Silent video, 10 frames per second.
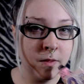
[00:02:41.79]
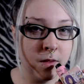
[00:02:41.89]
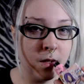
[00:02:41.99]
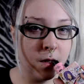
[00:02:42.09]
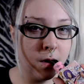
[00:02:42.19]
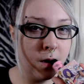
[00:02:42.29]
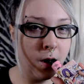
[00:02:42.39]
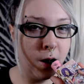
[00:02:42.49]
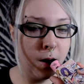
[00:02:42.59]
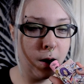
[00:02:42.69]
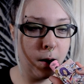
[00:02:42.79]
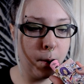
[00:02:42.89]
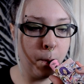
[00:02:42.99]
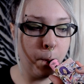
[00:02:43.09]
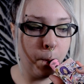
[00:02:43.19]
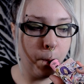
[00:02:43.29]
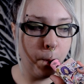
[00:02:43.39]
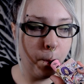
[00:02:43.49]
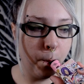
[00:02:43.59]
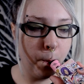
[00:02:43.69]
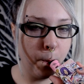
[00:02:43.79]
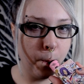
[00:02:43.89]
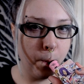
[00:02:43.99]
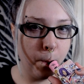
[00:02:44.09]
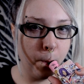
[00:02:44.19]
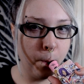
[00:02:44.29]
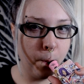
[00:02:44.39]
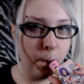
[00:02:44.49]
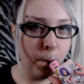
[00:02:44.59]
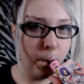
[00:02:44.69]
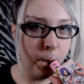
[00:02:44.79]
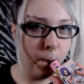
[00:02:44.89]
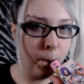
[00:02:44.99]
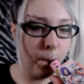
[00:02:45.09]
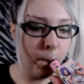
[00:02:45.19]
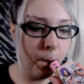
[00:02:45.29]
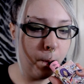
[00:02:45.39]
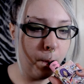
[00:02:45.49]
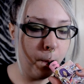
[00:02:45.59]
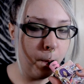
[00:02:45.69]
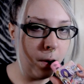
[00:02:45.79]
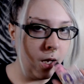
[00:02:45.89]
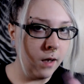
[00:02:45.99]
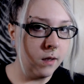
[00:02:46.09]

Nobody speaks.